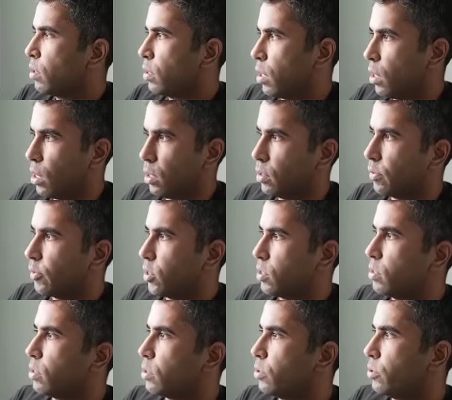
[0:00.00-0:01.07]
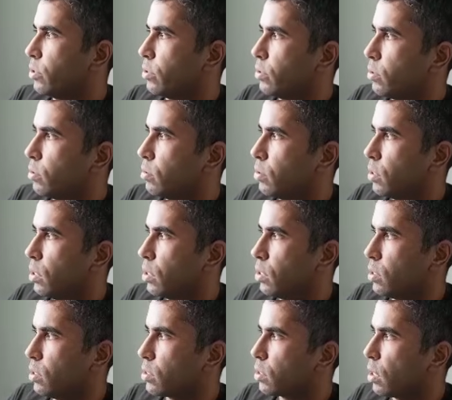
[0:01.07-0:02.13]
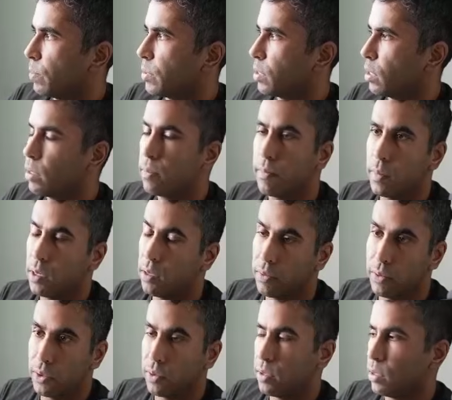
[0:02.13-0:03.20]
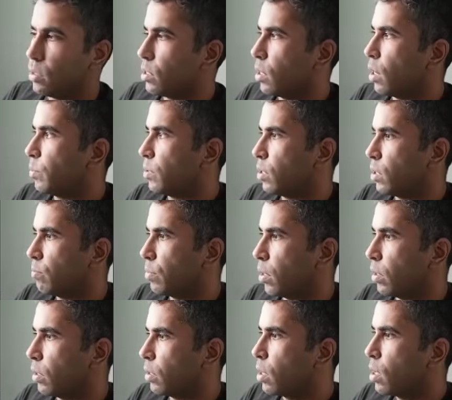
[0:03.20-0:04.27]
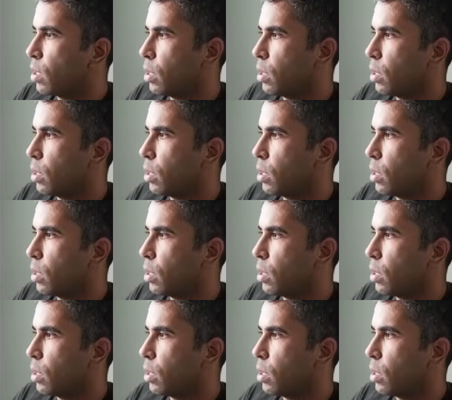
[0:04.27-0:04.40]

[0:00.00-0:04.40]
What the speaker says: And the first thing you should do is update if you see the update button.